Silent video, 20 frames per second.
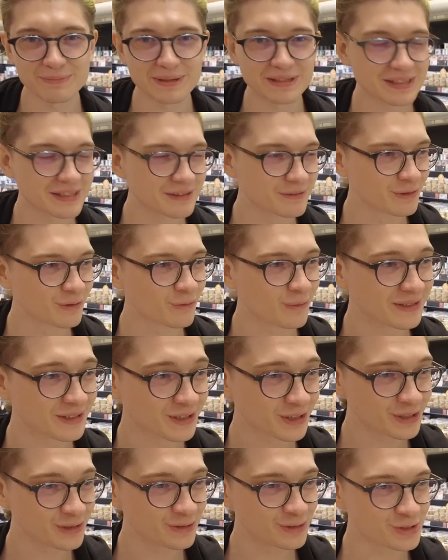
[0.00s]
but even 1
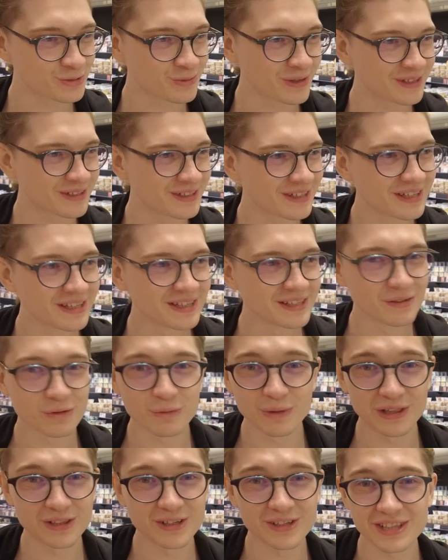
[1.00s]
huge one
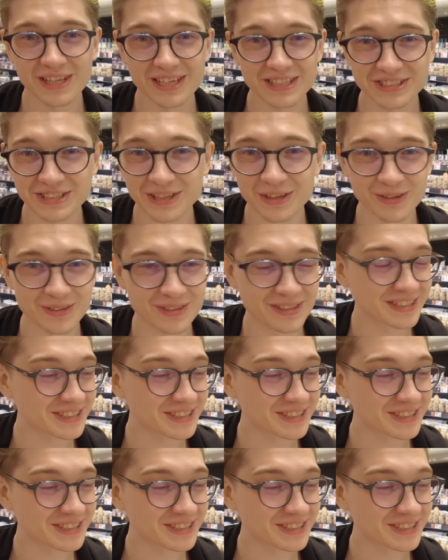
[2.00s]
will not last long.